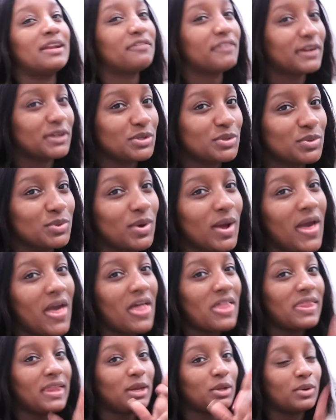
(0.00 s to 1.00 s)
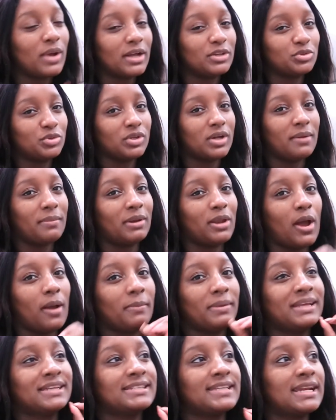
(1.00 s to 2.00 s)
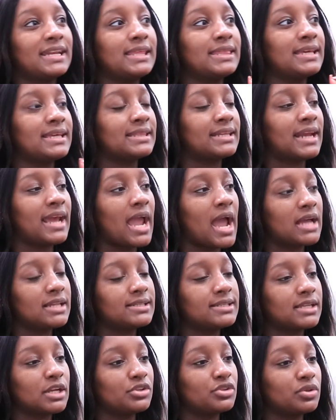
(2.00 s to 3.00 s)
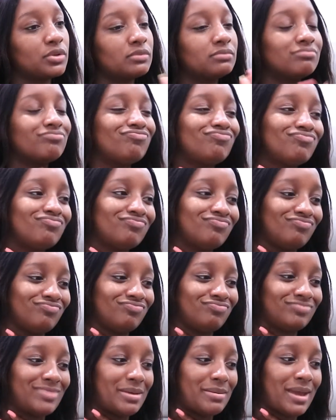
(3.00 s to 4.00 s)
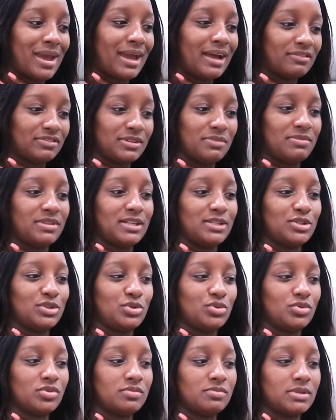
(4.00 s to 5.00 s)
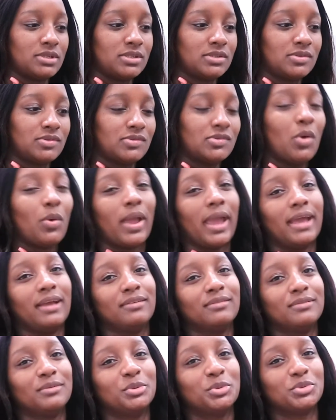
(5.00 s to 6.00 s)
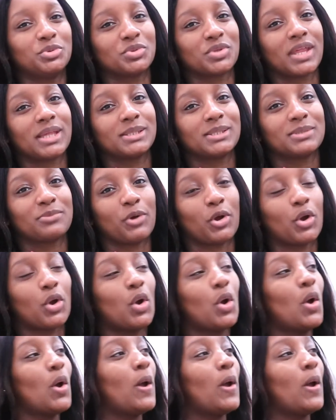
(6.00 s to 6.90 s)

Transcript: if I do, then you guys will come along, because anything that I had scheduled, maybe I have something to do tomorrow. Okay, we'll do that tomorrow.